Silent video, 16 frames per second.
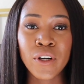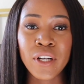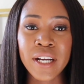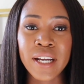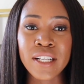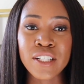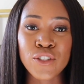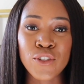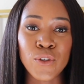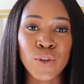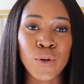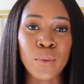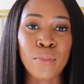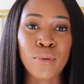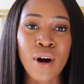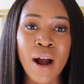going to get
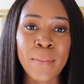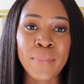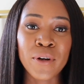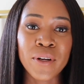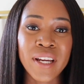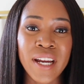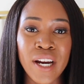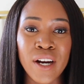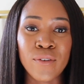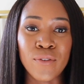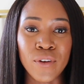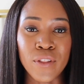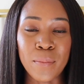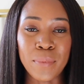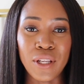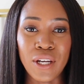into proper care
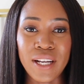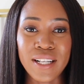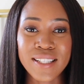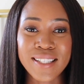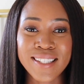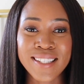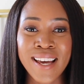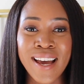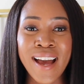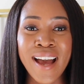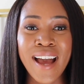for the plants.